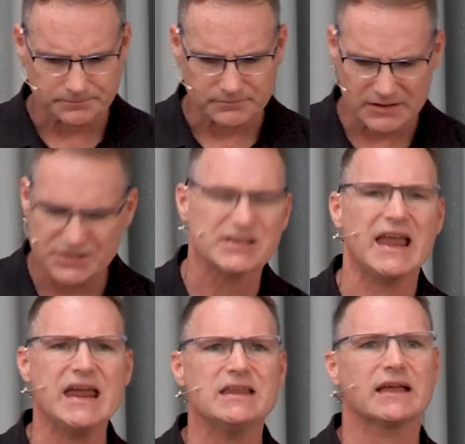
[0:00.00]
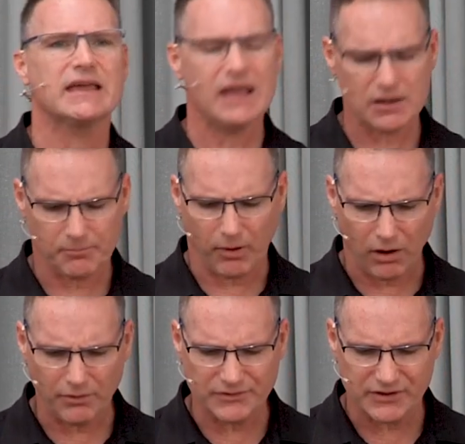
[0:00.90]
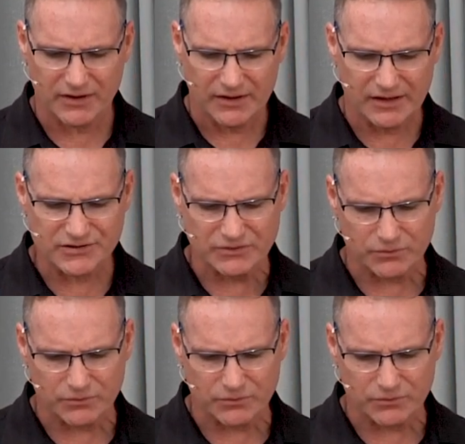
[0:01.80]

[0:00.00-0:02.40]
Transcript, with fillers: And saying again, Paul is, is